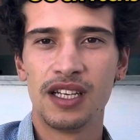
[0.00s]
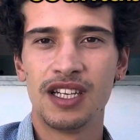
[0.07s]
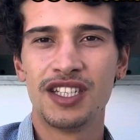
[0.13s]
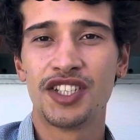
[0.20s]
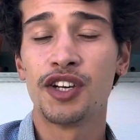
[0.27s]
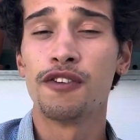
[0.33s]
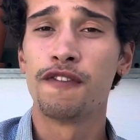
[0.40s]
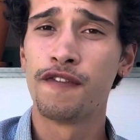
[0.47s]

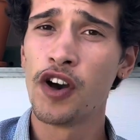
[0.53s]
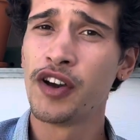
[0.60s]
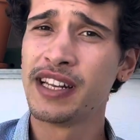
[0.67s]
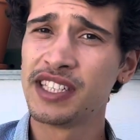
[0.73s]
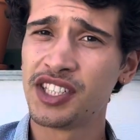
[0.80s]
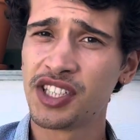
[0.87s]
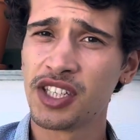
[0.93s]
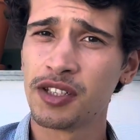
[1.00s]
So
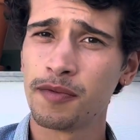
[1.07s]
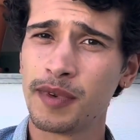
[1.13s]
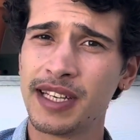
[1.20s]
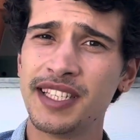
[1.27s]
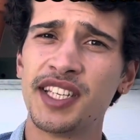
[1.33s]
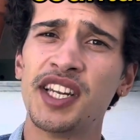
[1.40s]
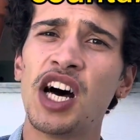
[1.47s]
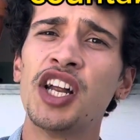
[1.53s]
furniture
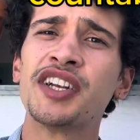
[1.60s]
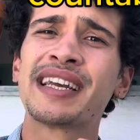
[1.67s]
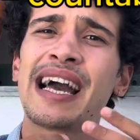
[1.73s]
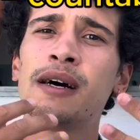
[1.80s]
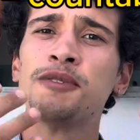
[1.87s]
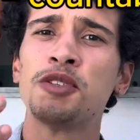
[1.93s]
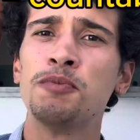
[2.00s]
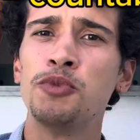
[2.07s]
is an
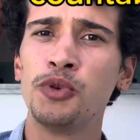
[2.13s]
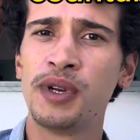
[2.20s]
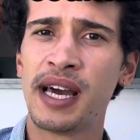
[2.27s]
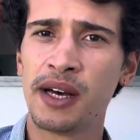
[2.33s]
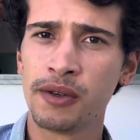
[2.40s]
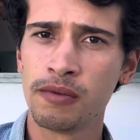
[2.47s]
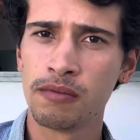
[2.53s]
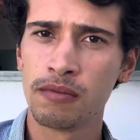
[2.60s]
uncountable
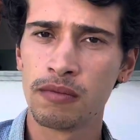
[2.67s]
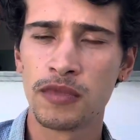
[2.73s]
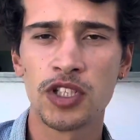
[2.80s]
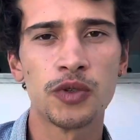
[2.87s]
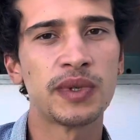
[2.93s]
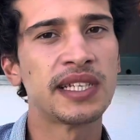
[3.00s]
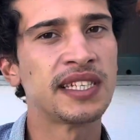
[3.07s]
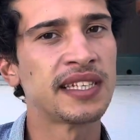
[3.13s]
noun, so
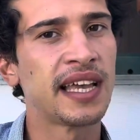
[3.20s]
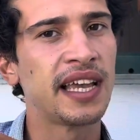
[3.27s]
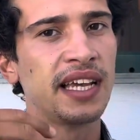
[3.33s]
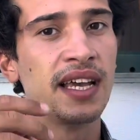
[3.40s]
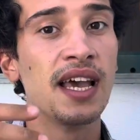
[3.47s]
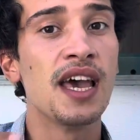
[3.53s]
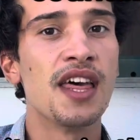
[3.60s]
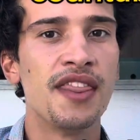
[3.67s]
we say
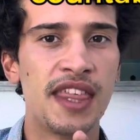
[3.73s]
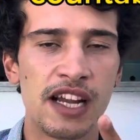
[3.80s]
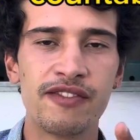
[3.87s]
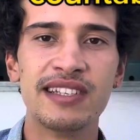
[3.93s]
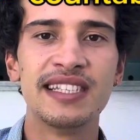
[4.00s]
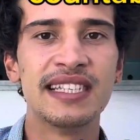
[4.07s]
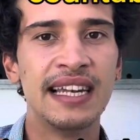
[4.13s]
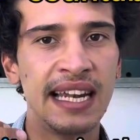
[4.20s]
there
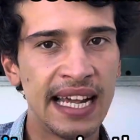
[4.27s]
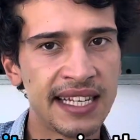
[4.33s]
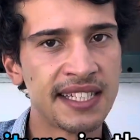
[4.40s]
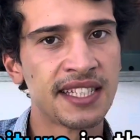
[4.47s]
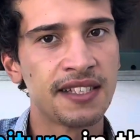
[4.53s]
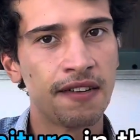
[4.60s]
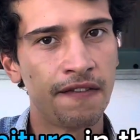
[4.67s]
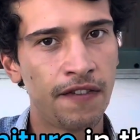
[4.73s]
is
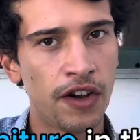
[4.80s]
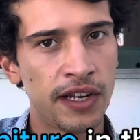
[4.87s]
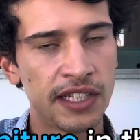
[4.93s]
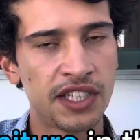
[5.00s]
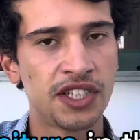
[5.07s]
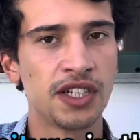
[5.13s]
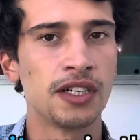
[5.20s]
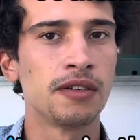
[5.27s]
less
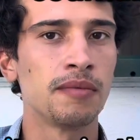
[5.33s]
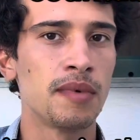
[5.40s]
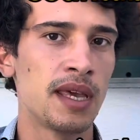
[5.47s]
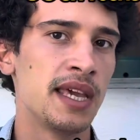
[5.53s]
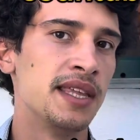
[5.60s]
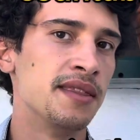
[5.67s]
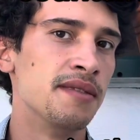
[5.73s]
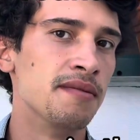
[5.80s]
furniture
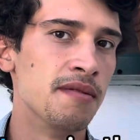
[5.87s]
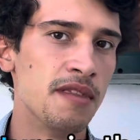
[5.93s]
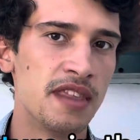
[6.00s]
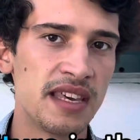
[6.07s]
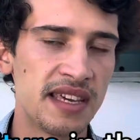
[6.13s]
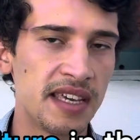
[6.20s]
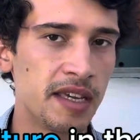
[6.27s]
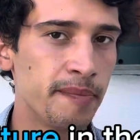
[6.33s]
in
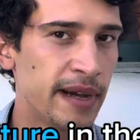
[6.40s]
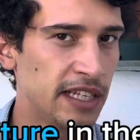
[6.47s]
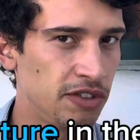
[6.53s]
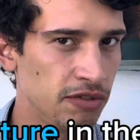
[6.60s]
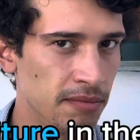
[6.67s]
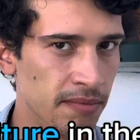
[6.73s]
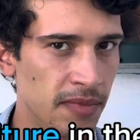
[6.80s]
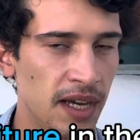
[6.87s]
the
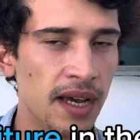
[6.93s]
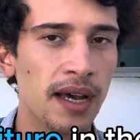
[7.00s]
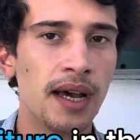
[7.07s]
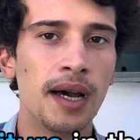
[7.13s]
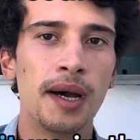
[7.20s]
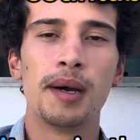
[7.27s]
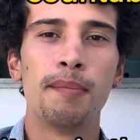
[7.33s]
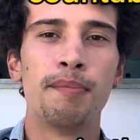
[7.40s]
bedroom,
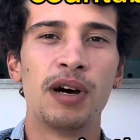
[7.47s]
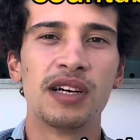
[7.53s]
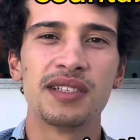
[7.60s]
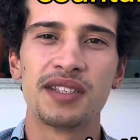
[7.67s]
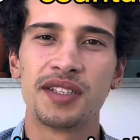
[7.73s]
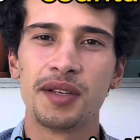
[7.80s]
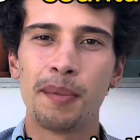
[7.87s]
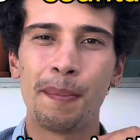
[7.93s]

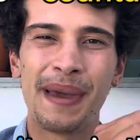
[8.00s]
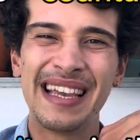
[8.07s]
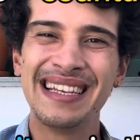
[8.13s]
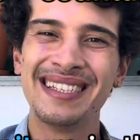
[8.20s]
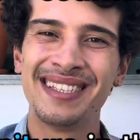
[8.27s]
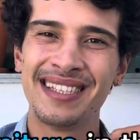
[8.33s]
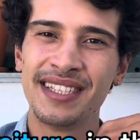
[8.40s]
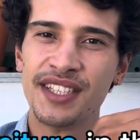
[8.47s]
but
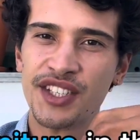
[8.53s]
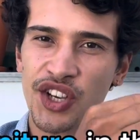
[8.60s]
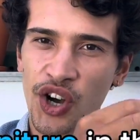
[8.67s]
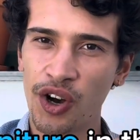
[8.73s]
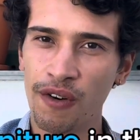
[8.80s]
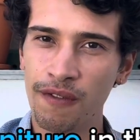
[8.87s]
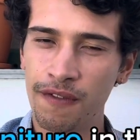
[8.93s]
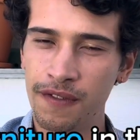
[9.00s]
pieces
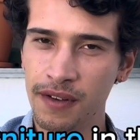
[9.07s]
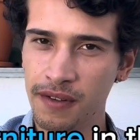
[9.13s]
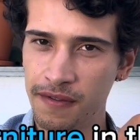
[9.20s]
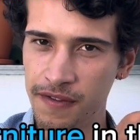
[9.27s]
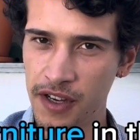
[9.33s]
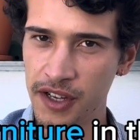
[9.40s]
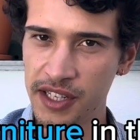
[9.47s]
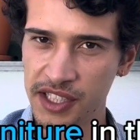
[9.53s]
of
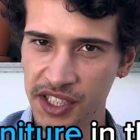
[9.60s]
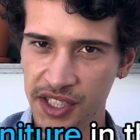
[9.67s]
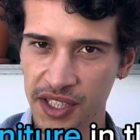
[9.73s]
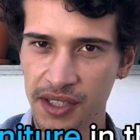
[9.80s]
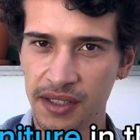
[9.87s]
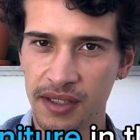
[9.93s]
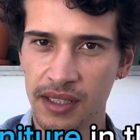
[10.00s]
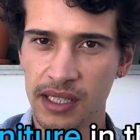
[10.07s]
furniture
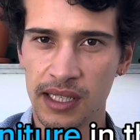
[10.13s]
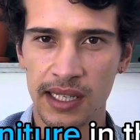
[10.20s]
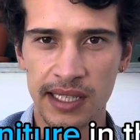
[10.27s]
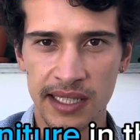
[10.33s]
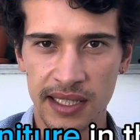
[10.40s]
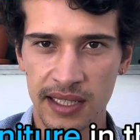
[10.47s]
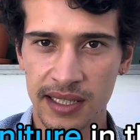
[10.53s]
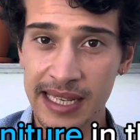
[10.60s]

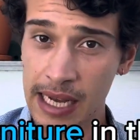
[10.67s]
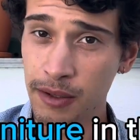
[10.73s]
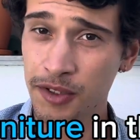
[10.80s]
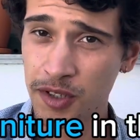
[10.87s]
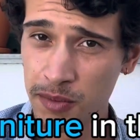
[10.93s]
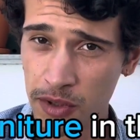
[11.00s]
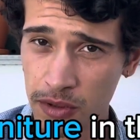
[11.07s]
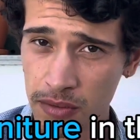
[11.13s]
is
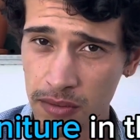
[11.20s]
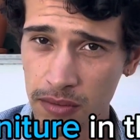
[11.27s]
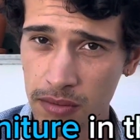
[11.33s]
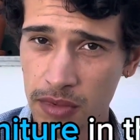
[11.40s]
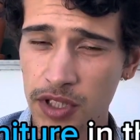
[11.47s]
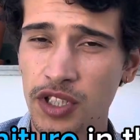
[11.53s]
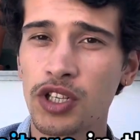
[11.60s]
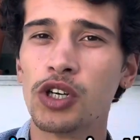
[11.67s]
countable.
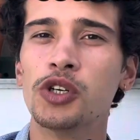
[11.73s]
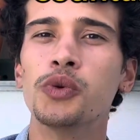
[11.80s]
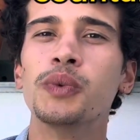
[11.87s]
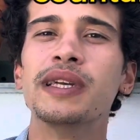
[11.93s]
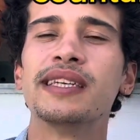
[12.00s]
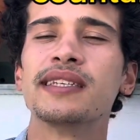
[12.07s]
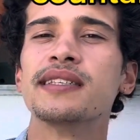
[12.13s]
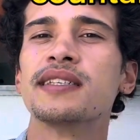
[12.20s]
So
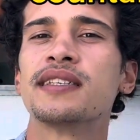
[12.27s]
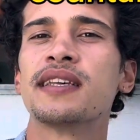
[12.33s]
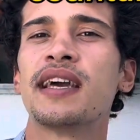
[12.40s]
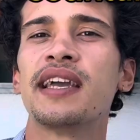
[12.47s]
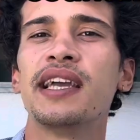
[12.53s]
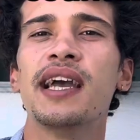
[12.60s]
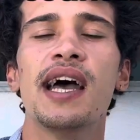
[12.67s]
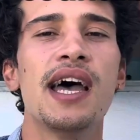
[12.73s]
we can
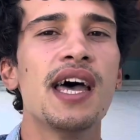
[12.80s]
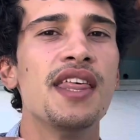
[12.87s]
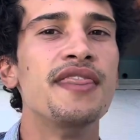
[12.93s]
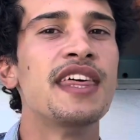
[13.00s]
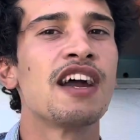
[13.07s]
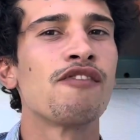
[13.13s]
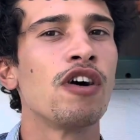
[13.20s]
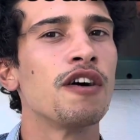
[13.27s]
say
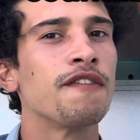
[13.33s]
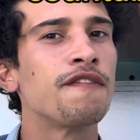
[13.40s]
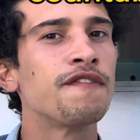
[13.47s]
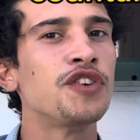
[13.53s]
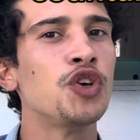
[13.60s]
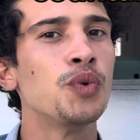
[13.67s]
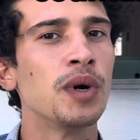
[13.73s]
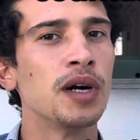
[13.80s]
there are
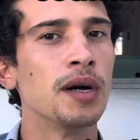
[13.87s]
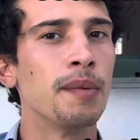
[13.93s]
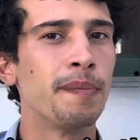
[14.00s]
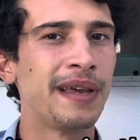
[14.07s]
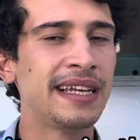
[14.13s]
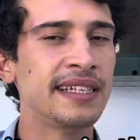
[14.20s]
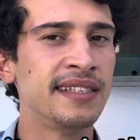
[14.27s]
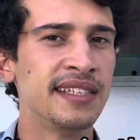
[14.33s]
fewer
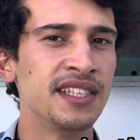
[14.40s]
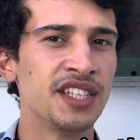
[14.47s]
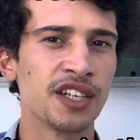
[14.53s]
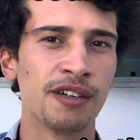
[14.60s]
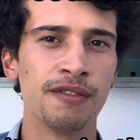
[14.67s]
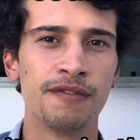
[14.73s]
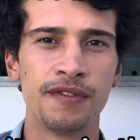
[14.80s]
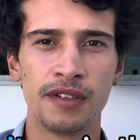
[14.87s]
pieces
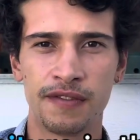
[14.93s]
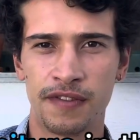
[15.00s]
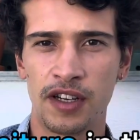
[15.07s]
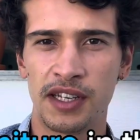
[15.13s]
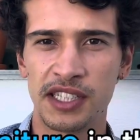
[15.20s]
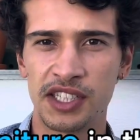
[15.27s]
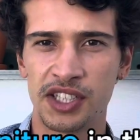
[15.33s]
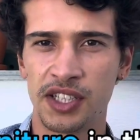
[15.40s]
of
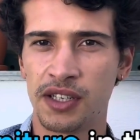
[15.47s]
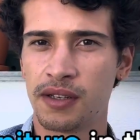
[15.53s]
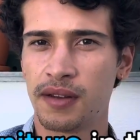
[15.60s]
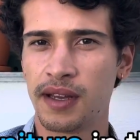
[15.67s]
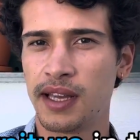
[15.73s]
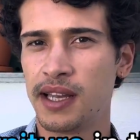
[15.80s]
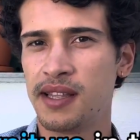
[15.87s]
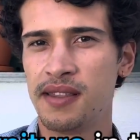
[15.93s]
furniture
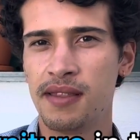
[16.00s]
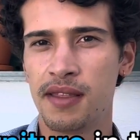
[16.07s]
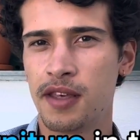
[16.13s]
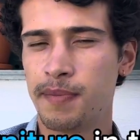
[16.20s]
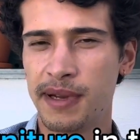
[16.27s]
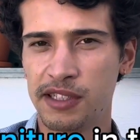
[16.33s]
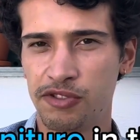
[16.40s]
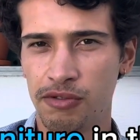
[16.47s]
in the
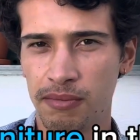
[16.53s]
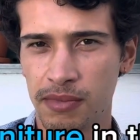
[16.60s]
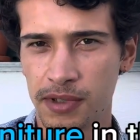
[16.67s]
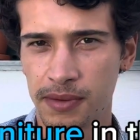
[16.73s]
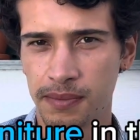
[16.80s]
bedroom.